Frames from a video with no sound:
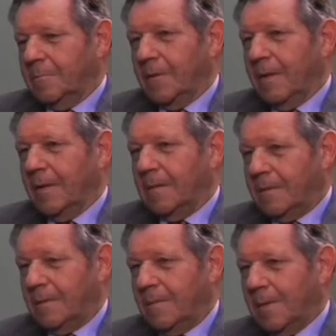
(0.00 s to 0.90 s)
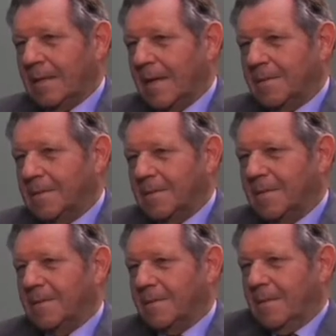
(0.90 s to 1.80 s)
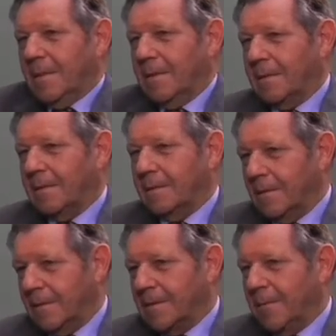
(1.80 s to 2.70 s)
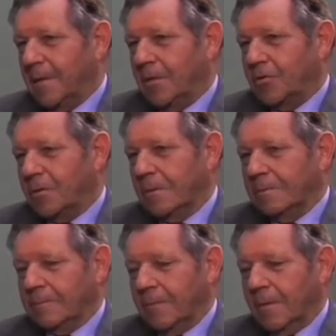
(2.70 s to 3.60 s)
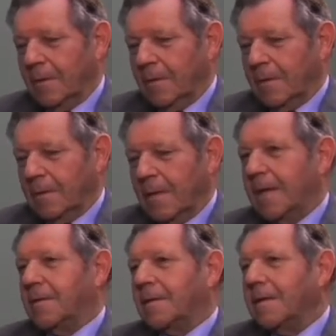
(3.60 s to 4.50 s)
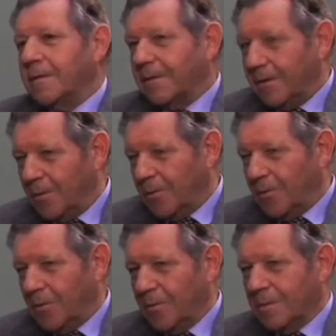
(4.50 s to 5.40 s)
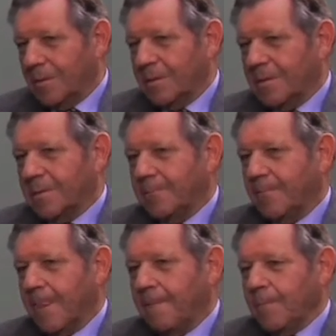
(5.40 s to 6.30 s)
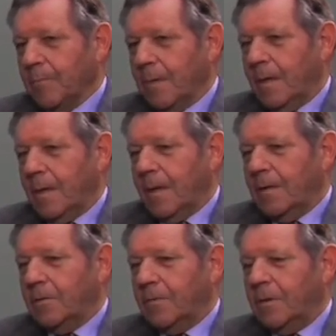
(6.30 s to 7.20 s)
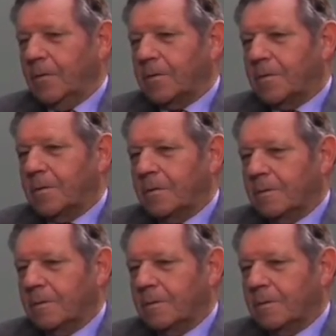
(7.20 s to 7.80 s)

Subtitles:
prevent metastasis and dissemination. Neither can the radio-oncologists. And you will not